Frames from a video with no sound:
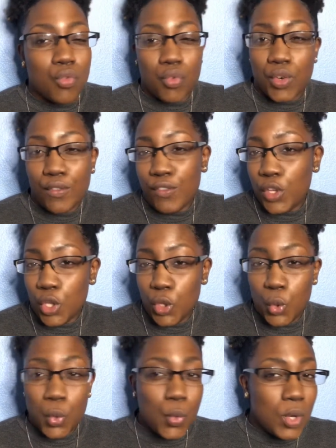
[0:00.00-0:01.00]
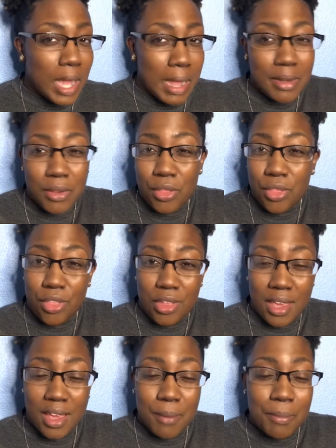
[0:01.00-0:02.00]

review kind of thing.